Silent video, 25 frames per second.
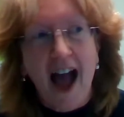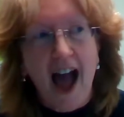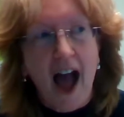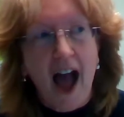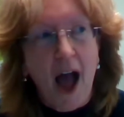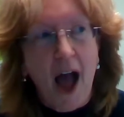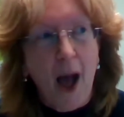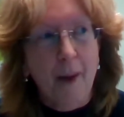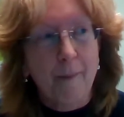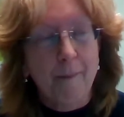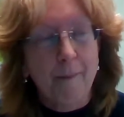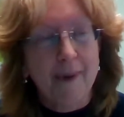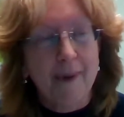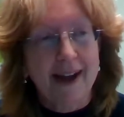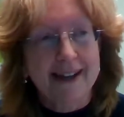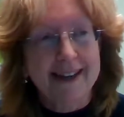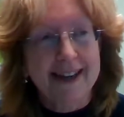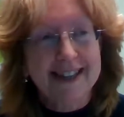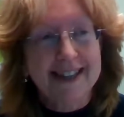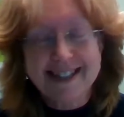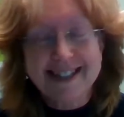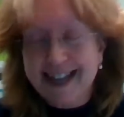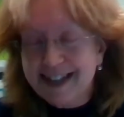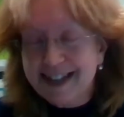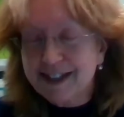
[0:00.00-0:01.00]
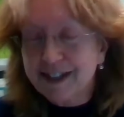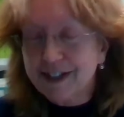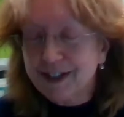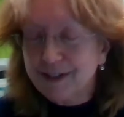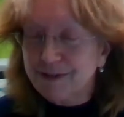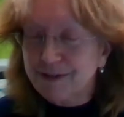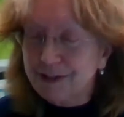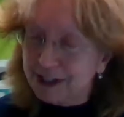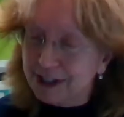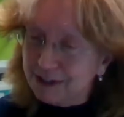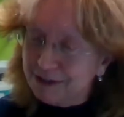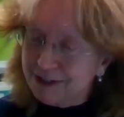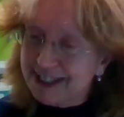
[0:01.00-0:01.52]
And I say this
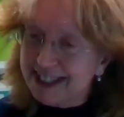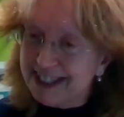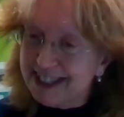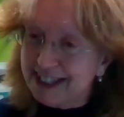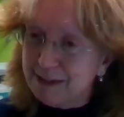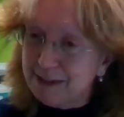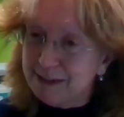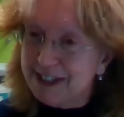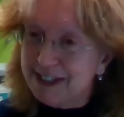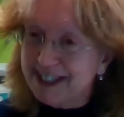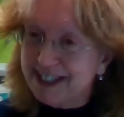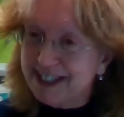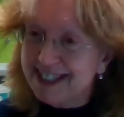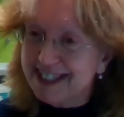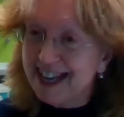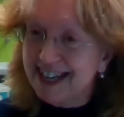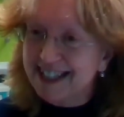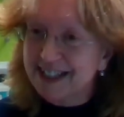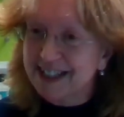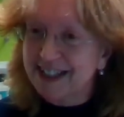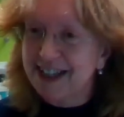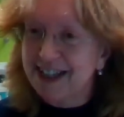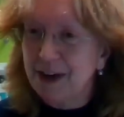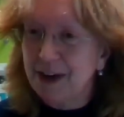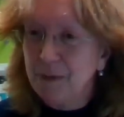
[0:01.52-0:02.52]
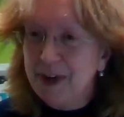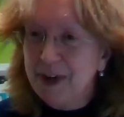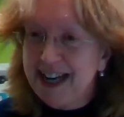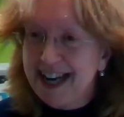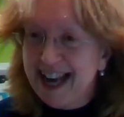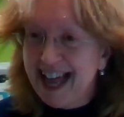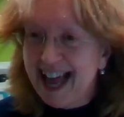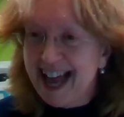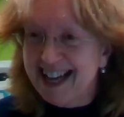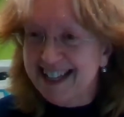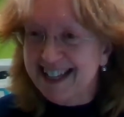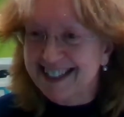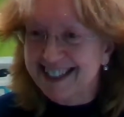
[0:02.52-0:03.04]
because recently we just had a wee
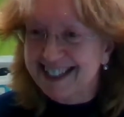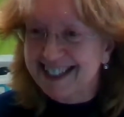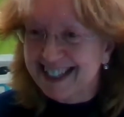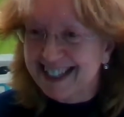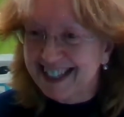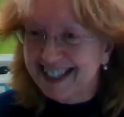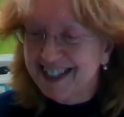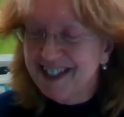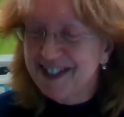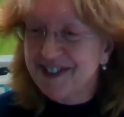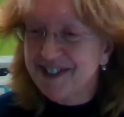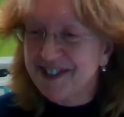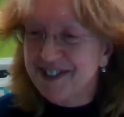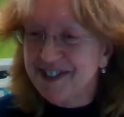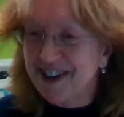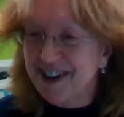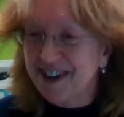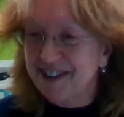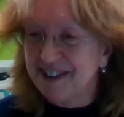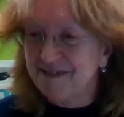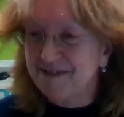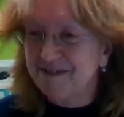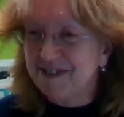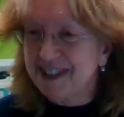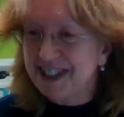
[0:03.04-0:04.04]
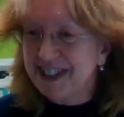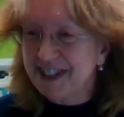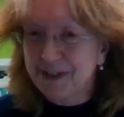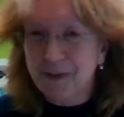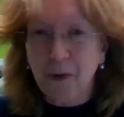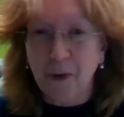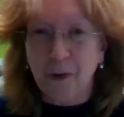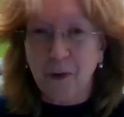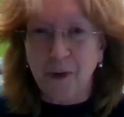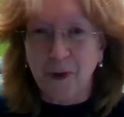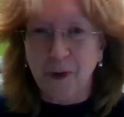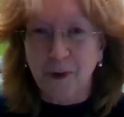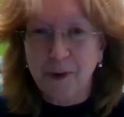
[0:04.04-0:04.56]
lad who we
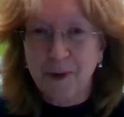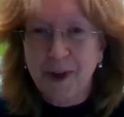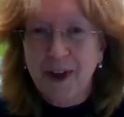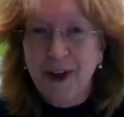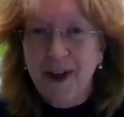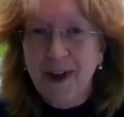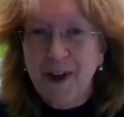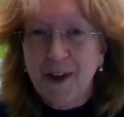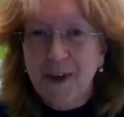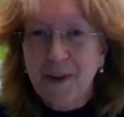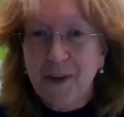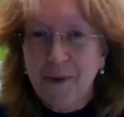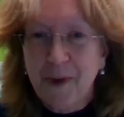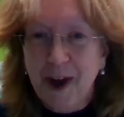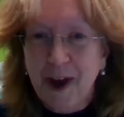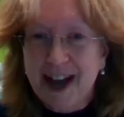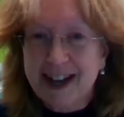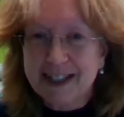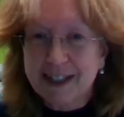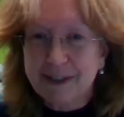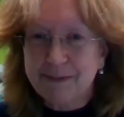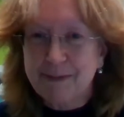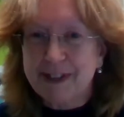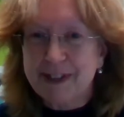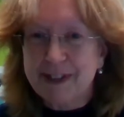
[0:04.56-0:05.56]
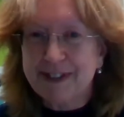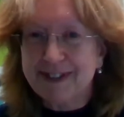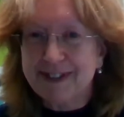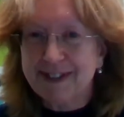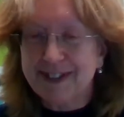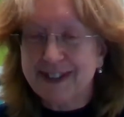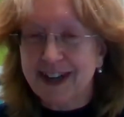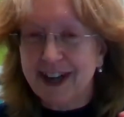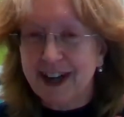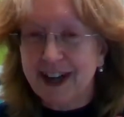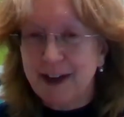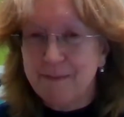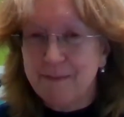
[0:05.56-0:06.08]
saw, who had most,
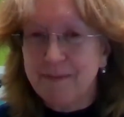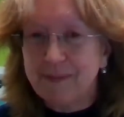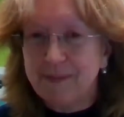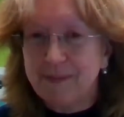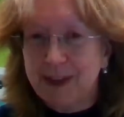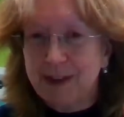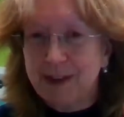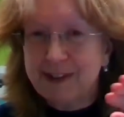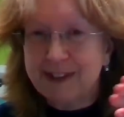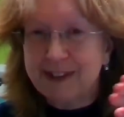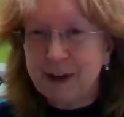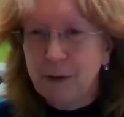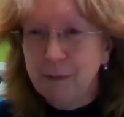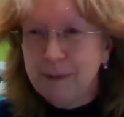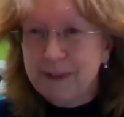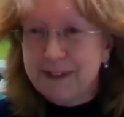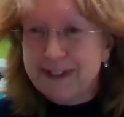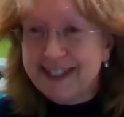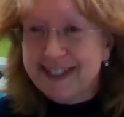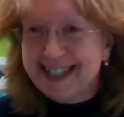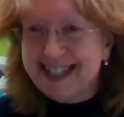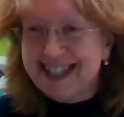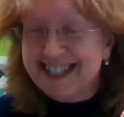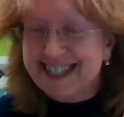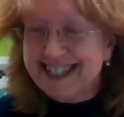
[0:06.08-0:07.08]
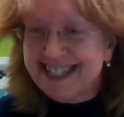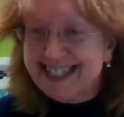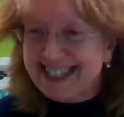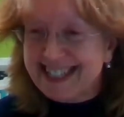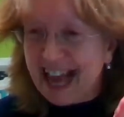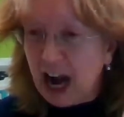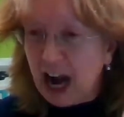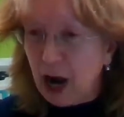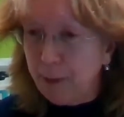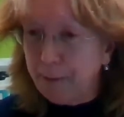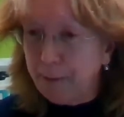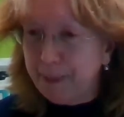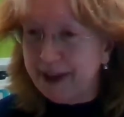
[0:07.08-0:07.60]
you could almost see a
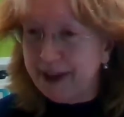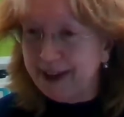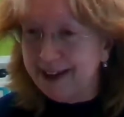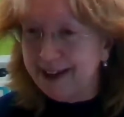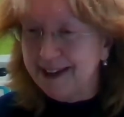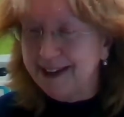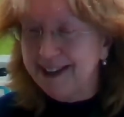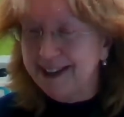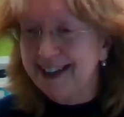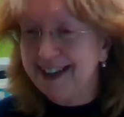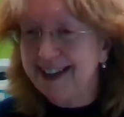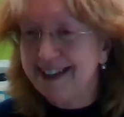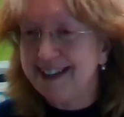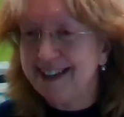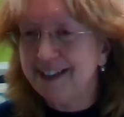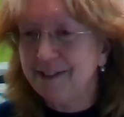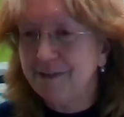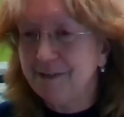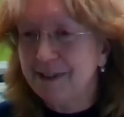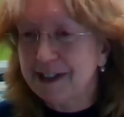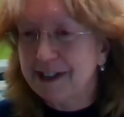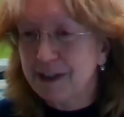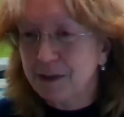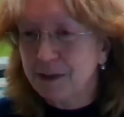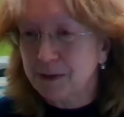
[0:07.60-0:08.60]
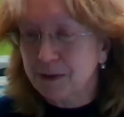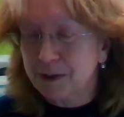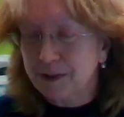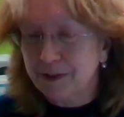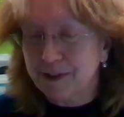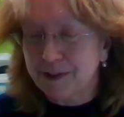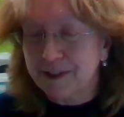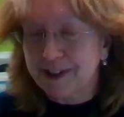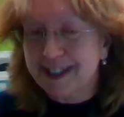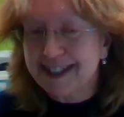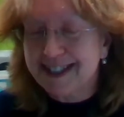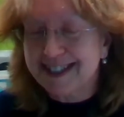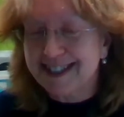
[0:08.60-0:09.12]
scalloping in the fundus
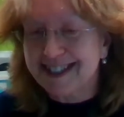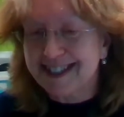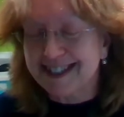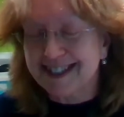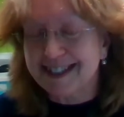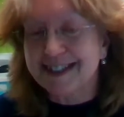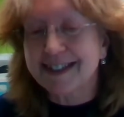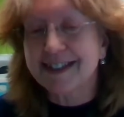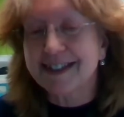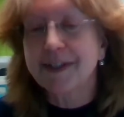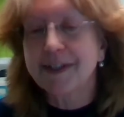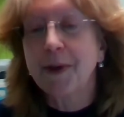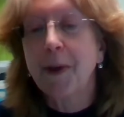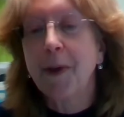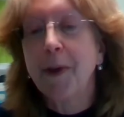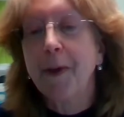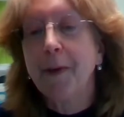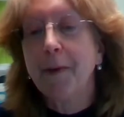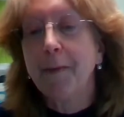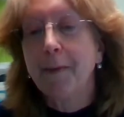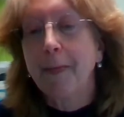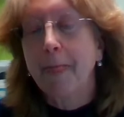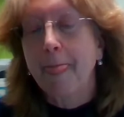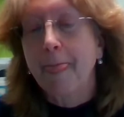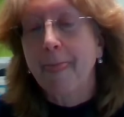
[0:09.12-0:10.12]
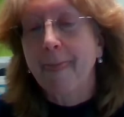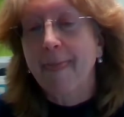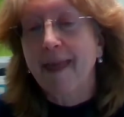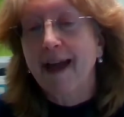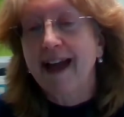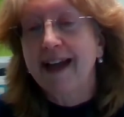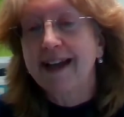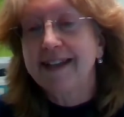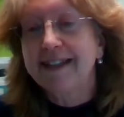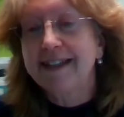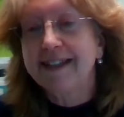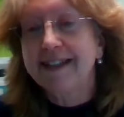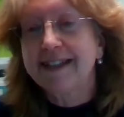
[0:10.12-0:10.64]
autofluorescence.
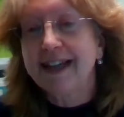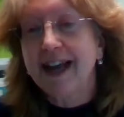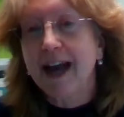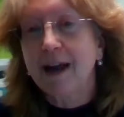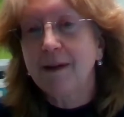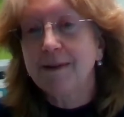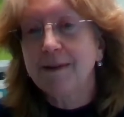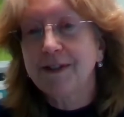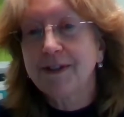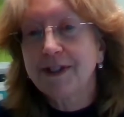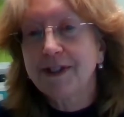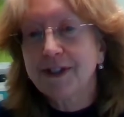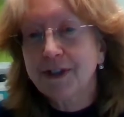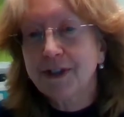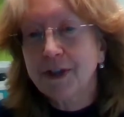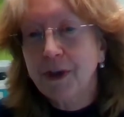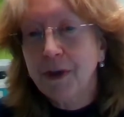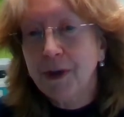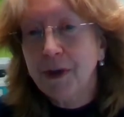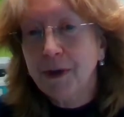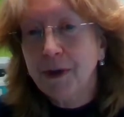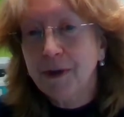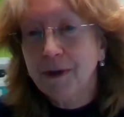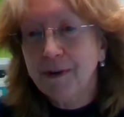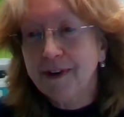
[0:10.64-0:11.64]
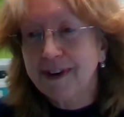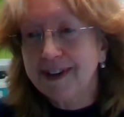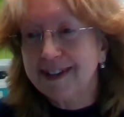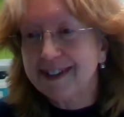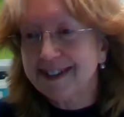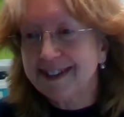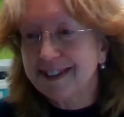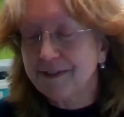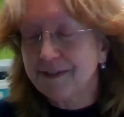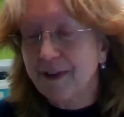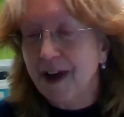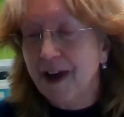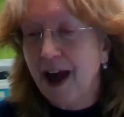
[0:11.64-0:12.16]
And I was just
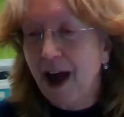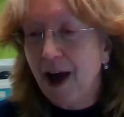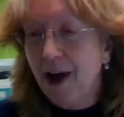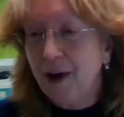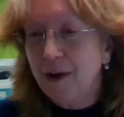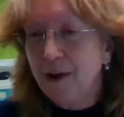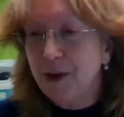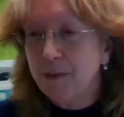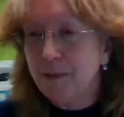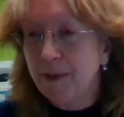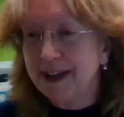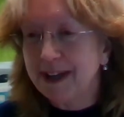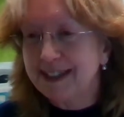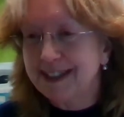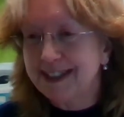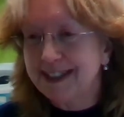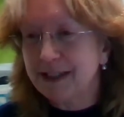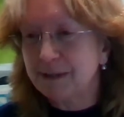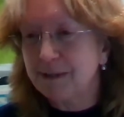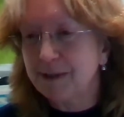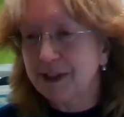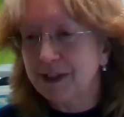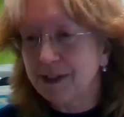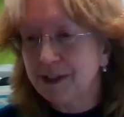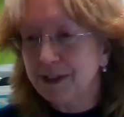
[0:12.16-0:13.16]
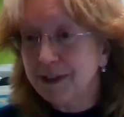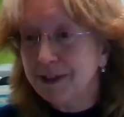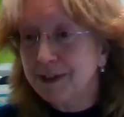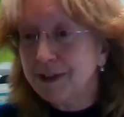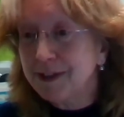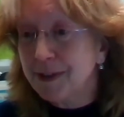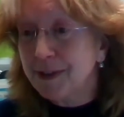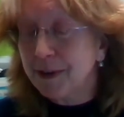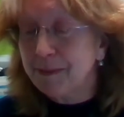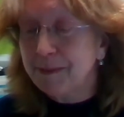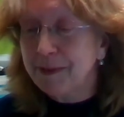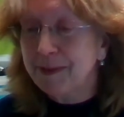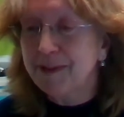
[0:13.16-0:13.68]
curious of how you might distinguish the two.
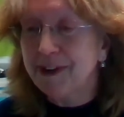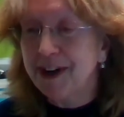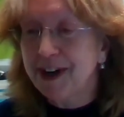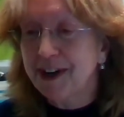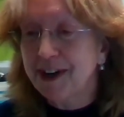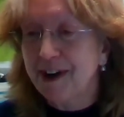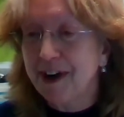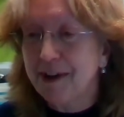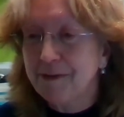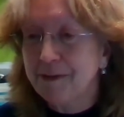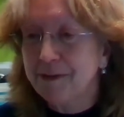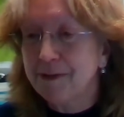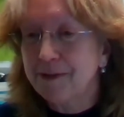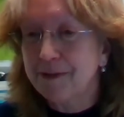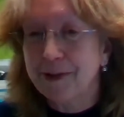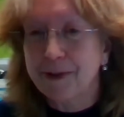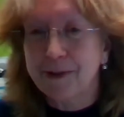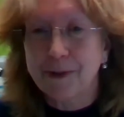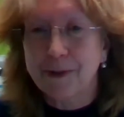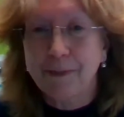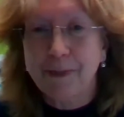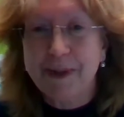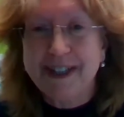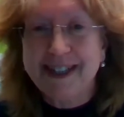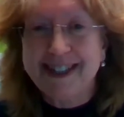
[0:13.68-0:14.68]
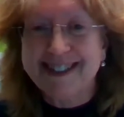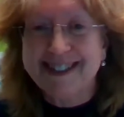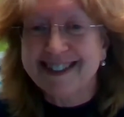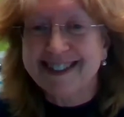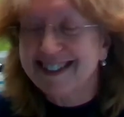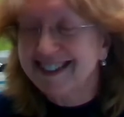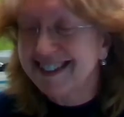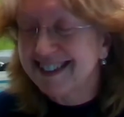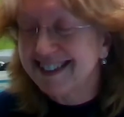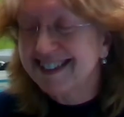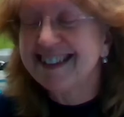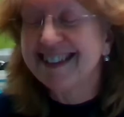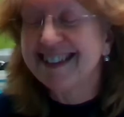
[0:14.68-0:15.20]
So I'd be very grateful for your
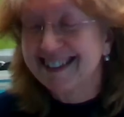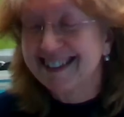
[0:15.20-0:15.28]
opinions.